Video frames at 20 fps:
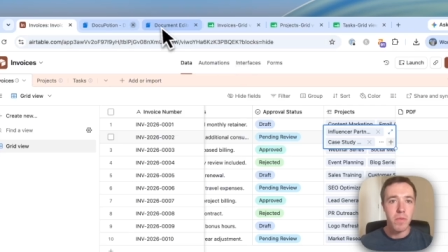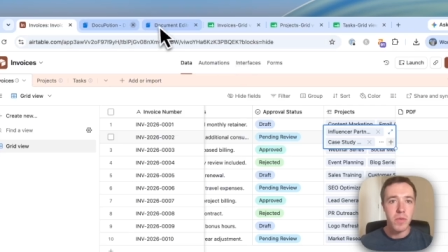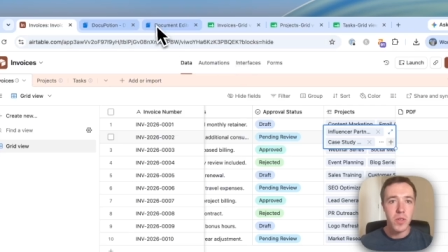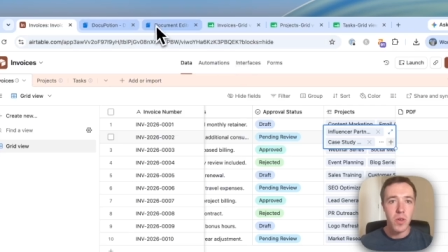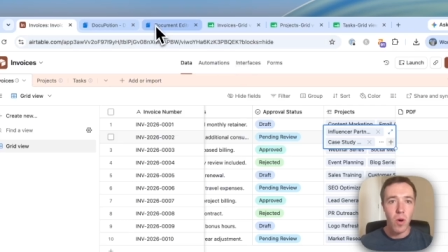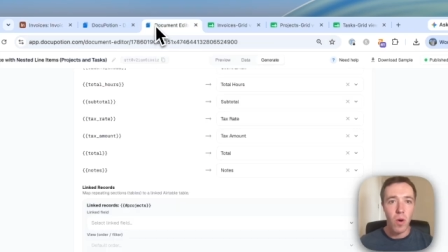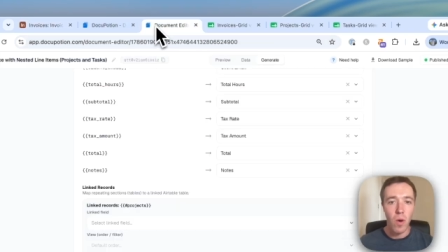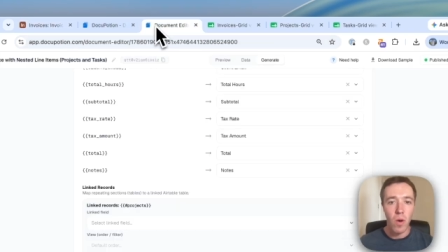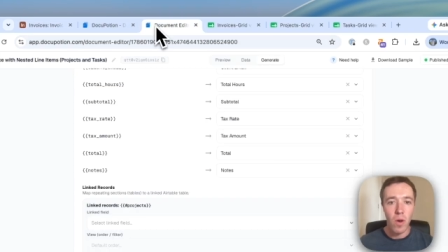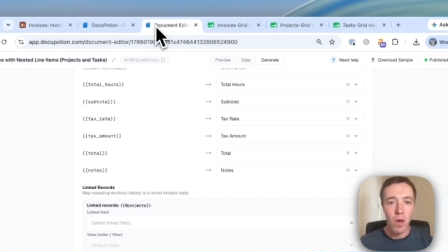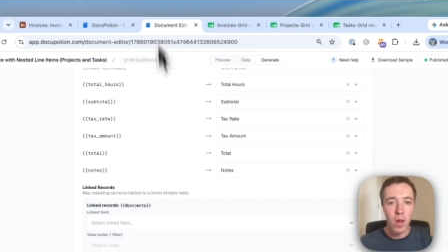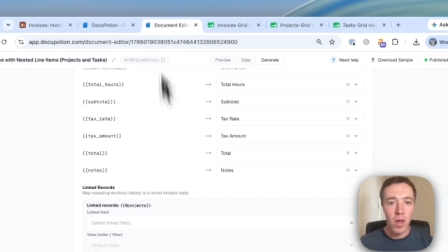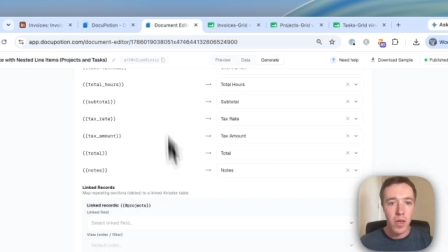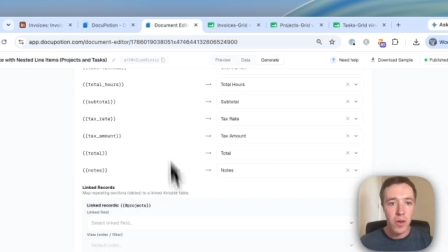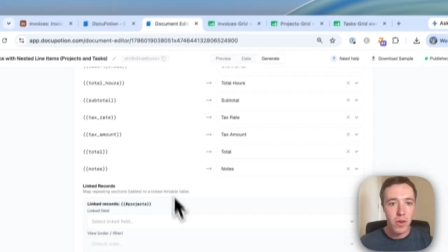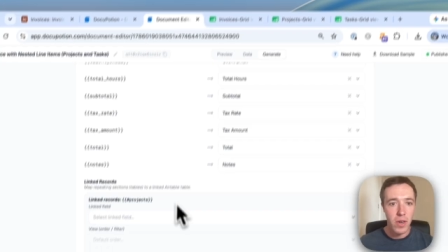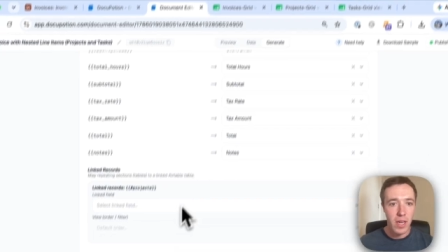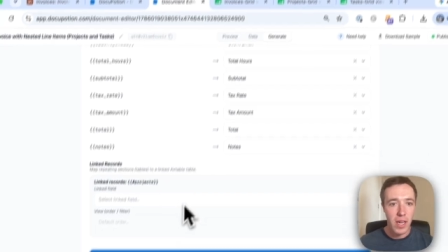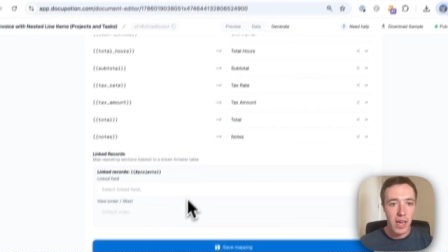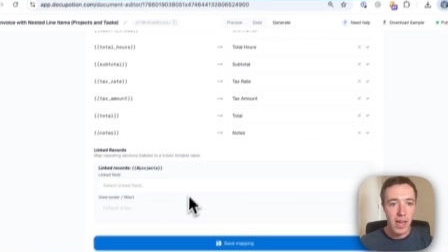So I'm
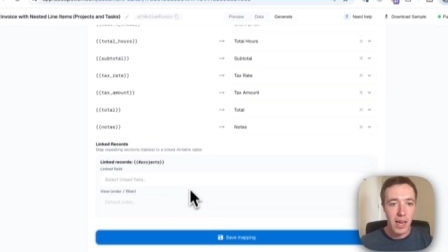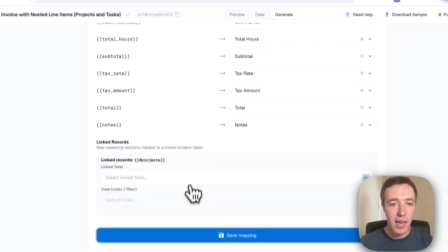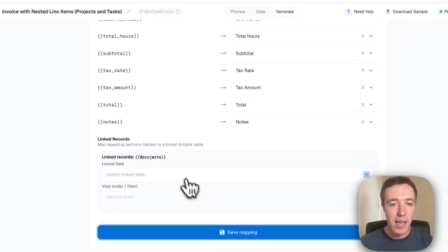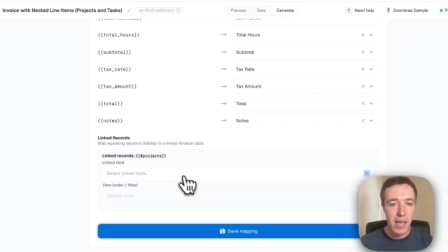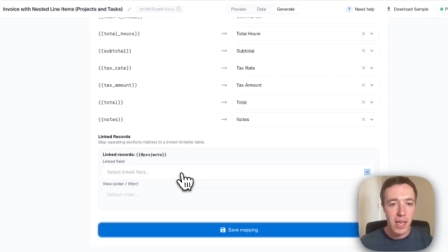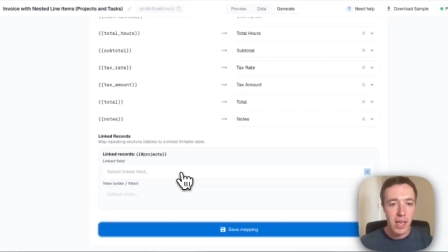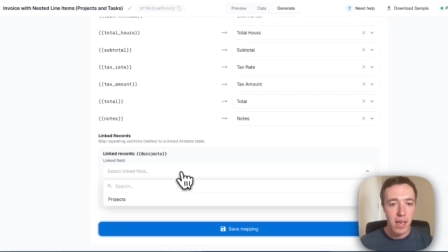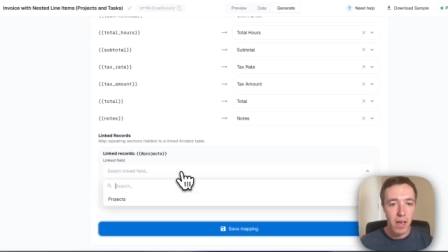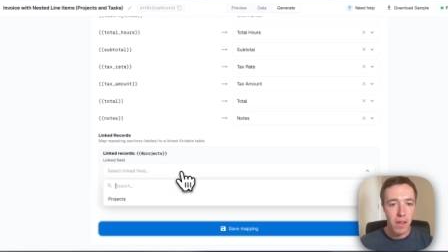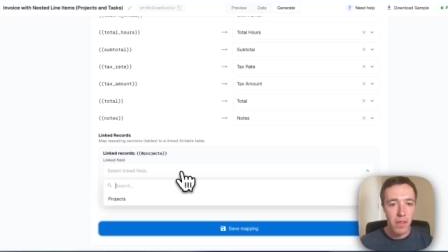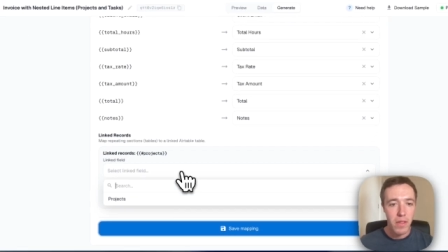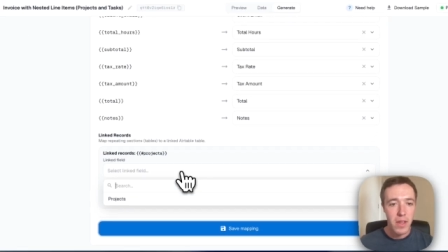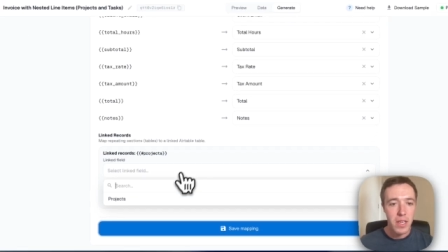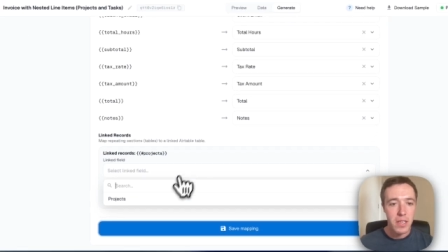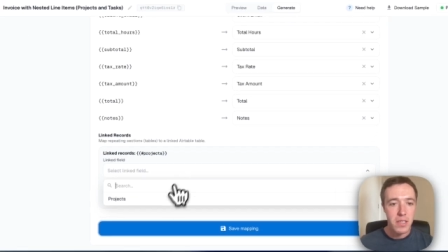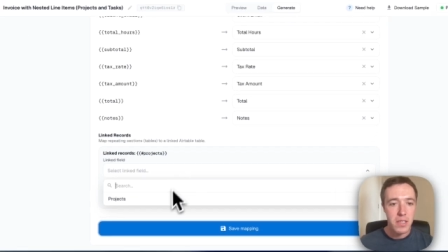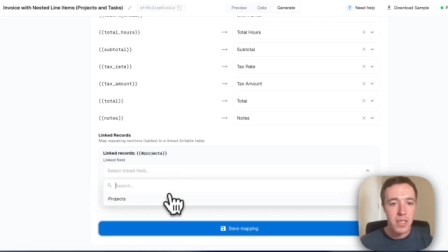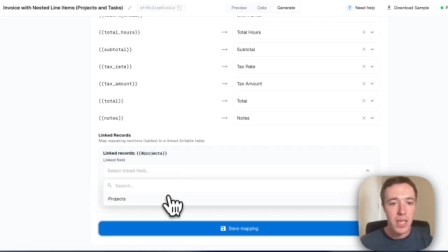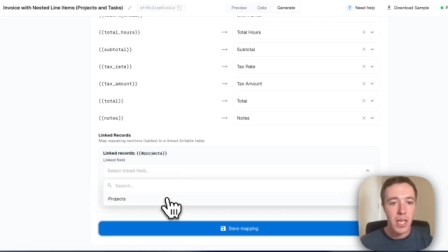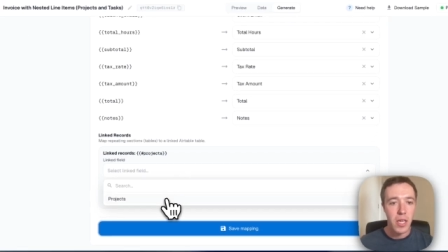going to click on
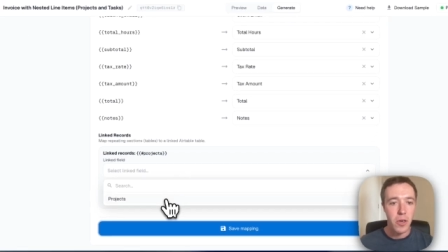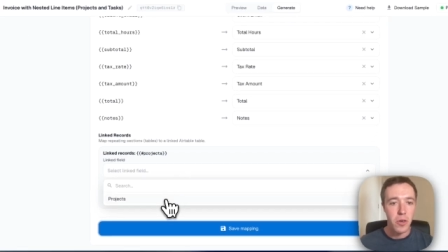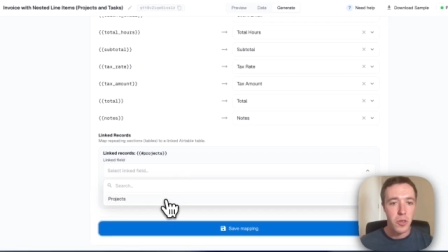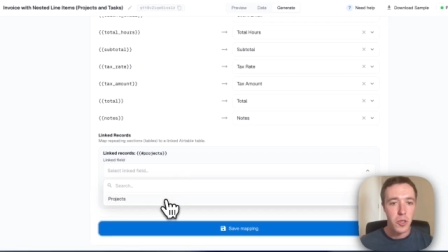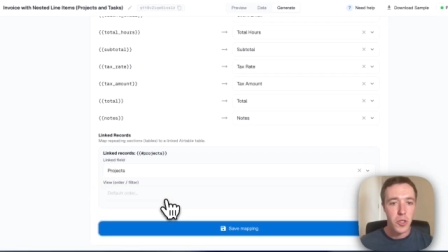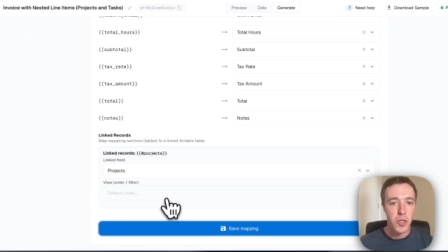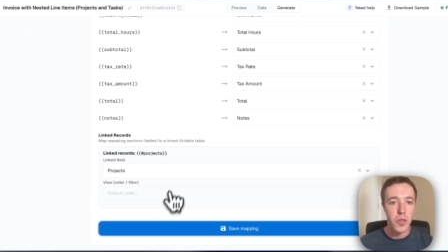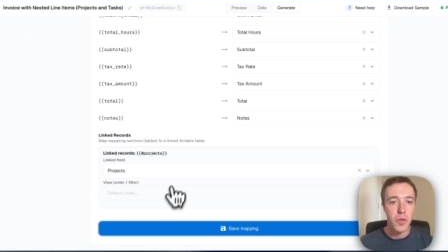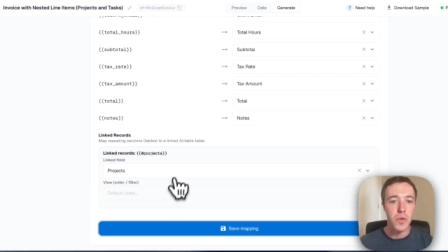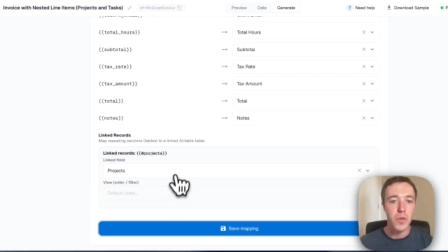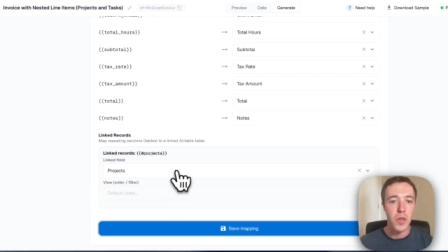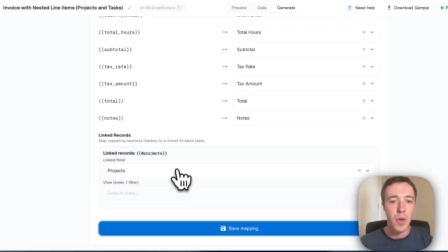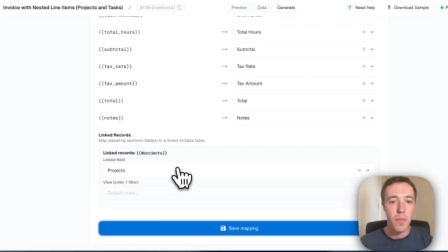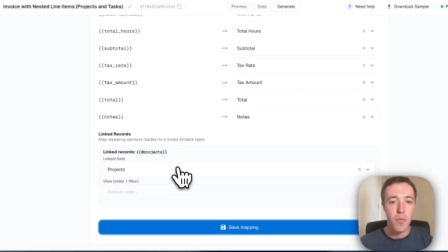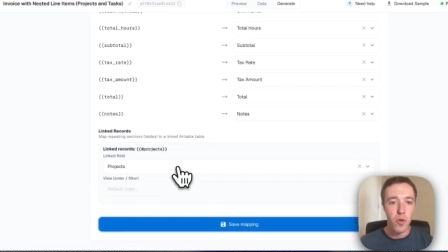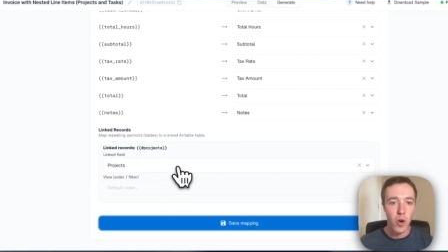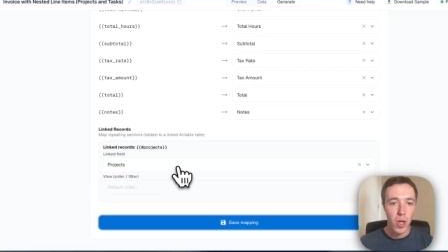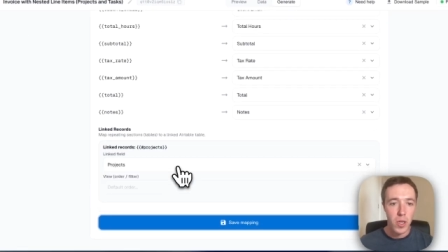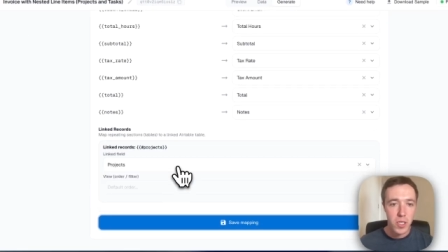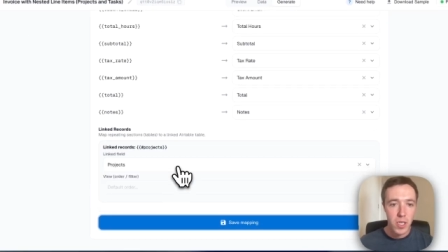this and I'm going to choose
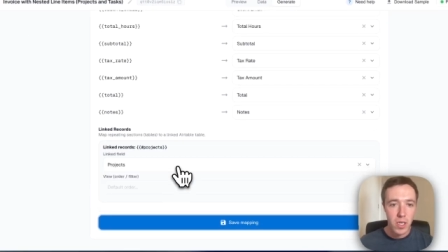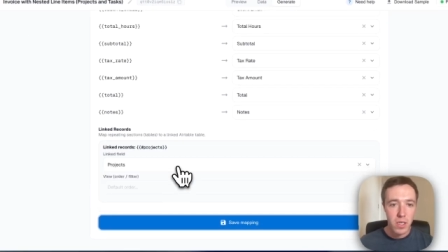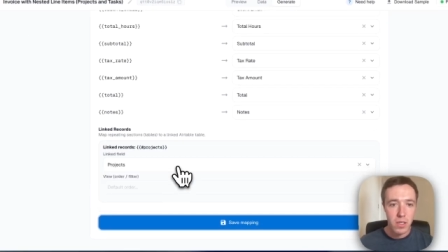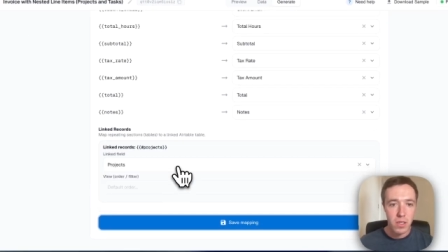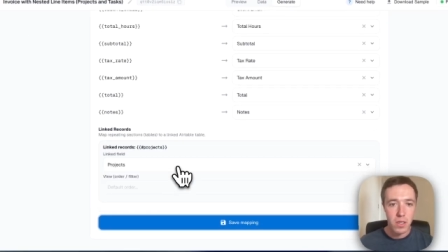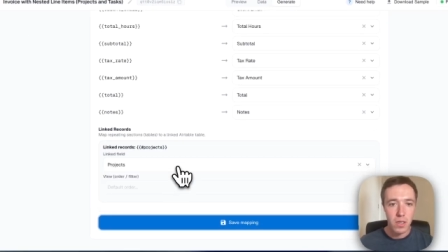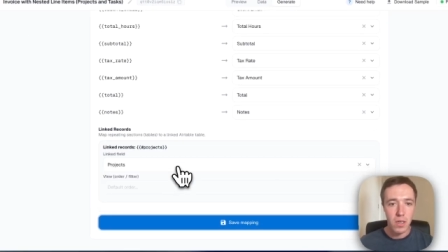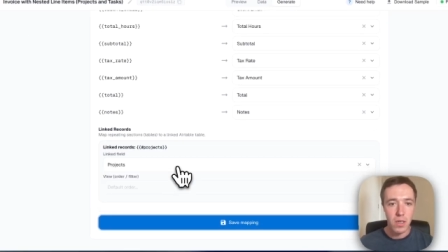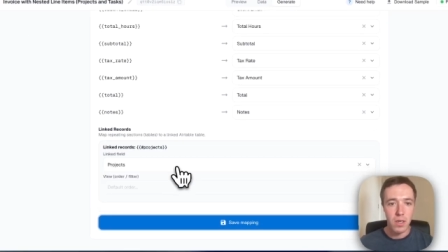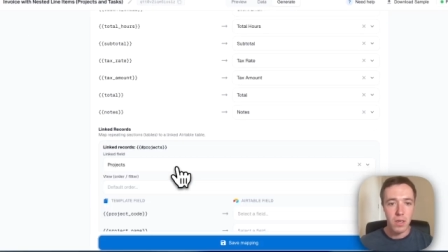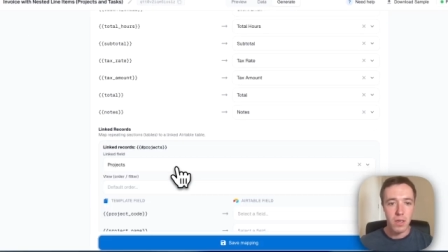projects.